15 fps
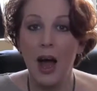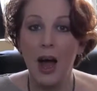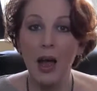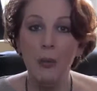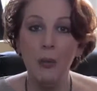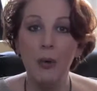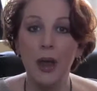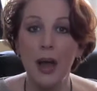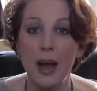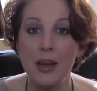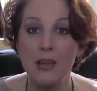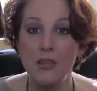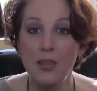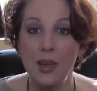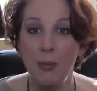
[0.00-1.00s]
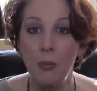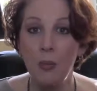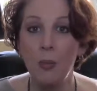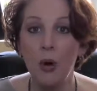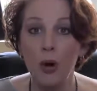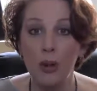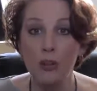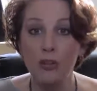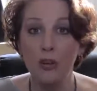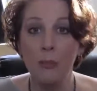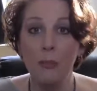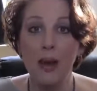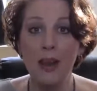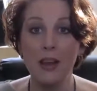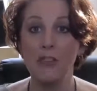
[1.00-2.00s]
I would ask them, what does
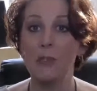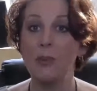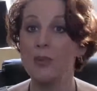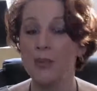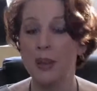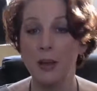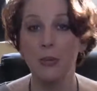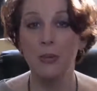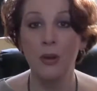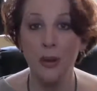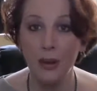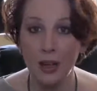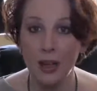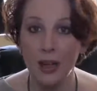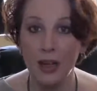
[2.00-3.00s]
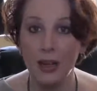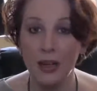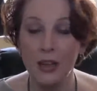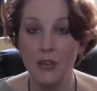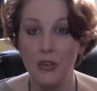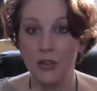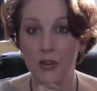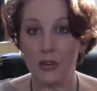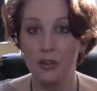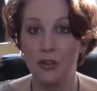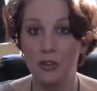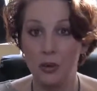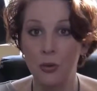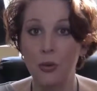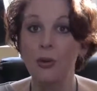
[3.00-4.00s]
your management team look like? Is it
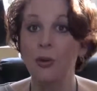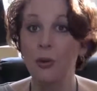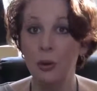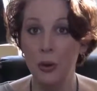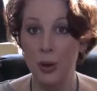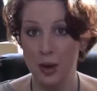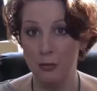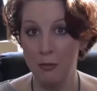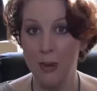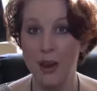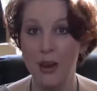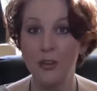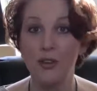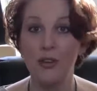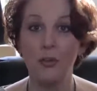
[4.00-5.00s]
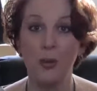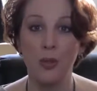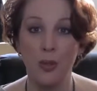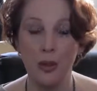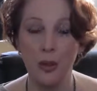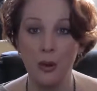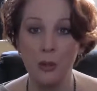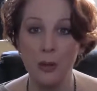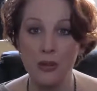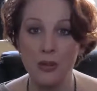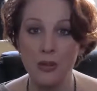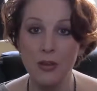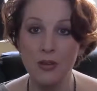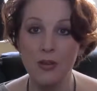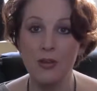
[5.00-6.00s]
just you, or do you have managers within your
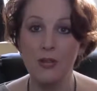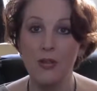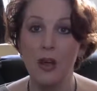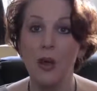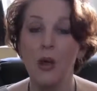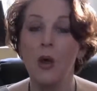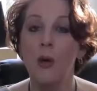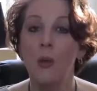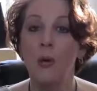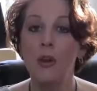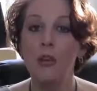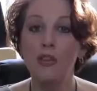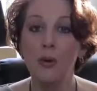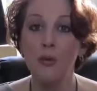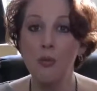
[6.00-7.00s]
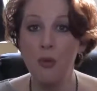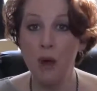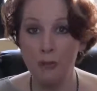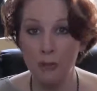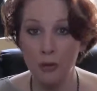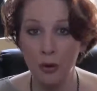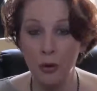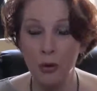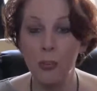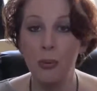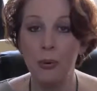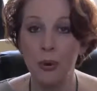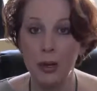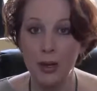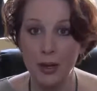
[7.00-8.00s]
business? What is your revenue
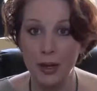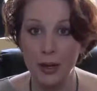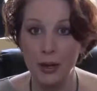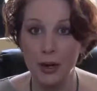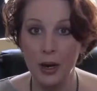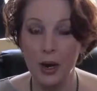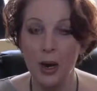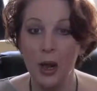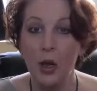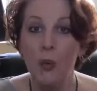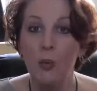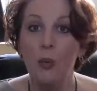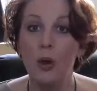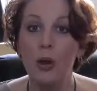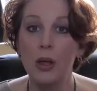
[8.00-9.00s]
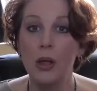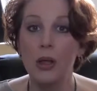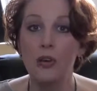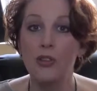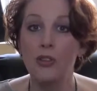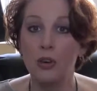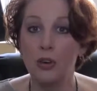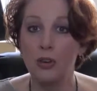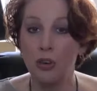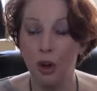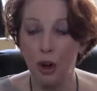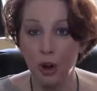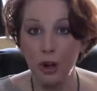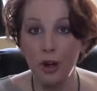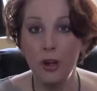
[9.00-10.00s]
per year? What is your
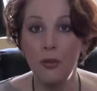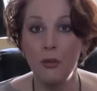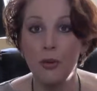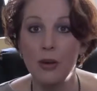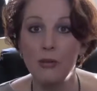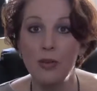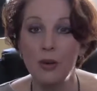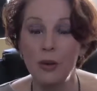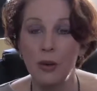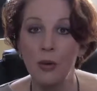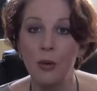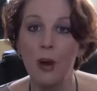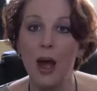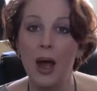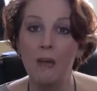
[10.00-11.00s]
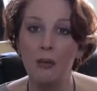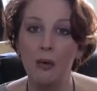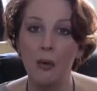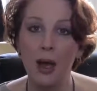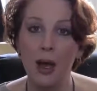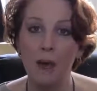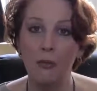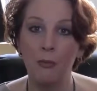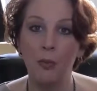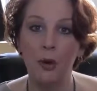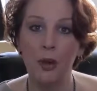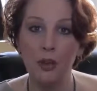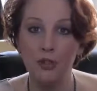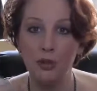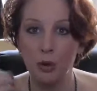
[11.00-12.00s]
target revenue?
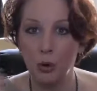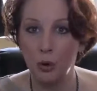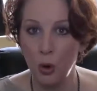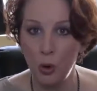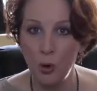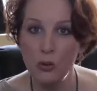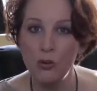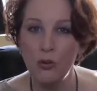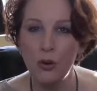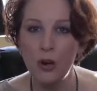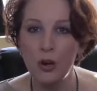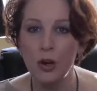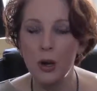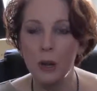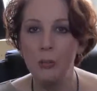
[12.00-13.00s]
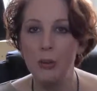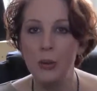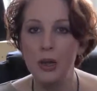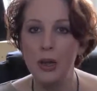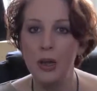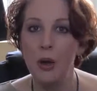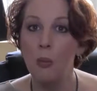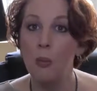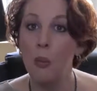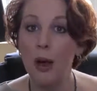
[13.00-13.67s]
What is your goals for your company?